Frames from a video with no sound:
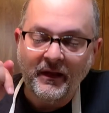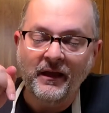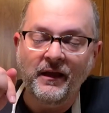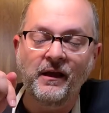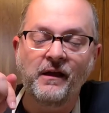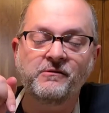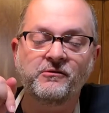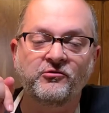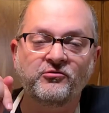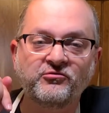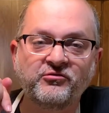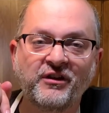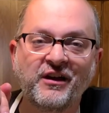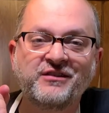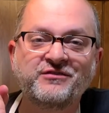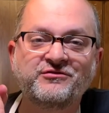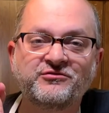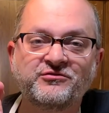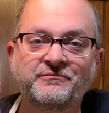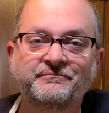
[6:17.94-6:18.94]
is a
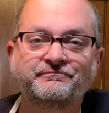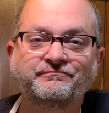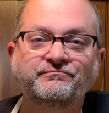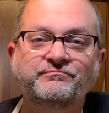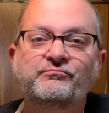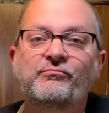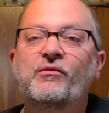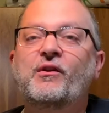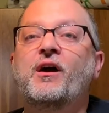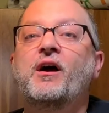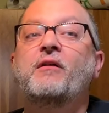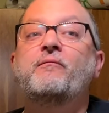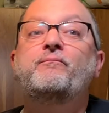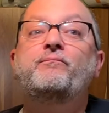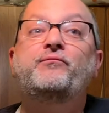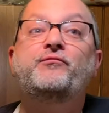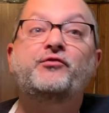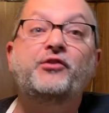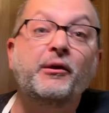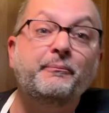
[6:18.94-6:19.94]
slice
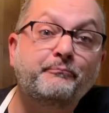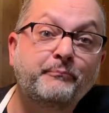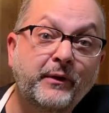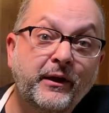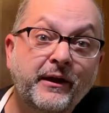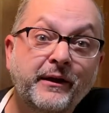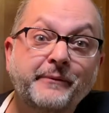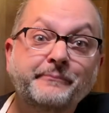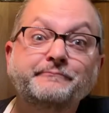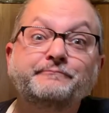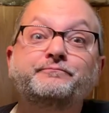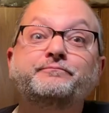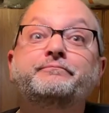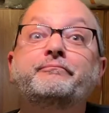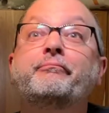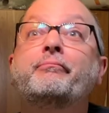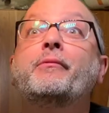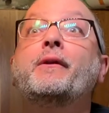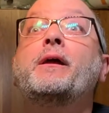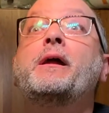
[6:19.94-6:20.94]
of dipping
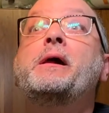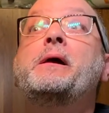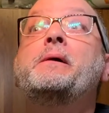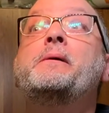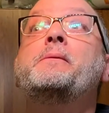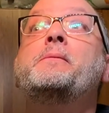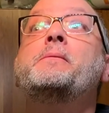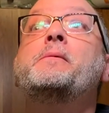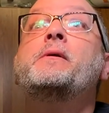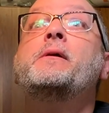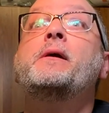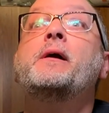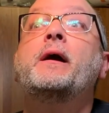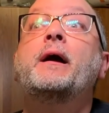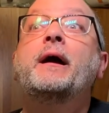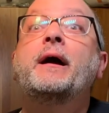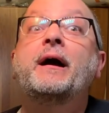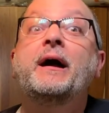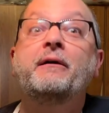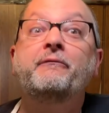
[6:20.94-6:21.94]

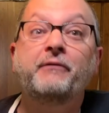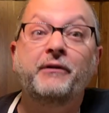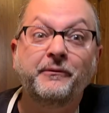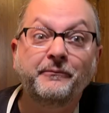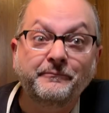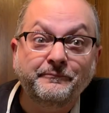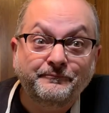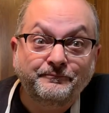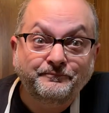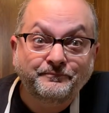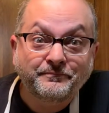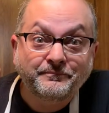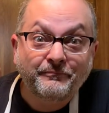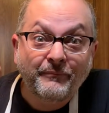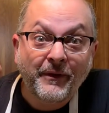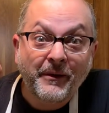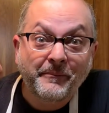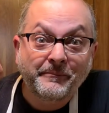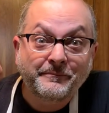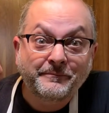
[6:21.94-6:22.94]
heaven.
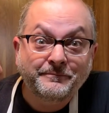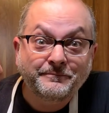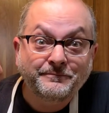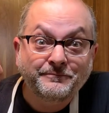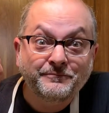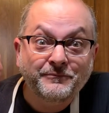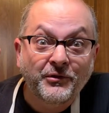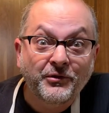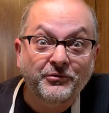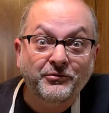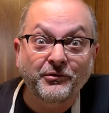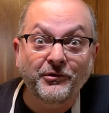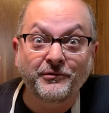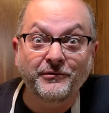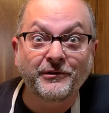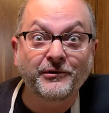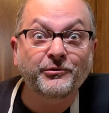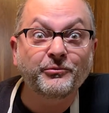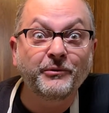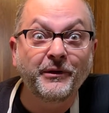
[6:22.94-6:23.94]
See you
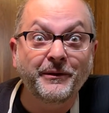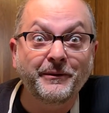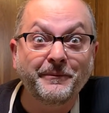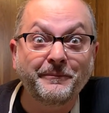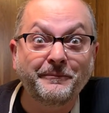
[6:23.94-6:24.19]
next week.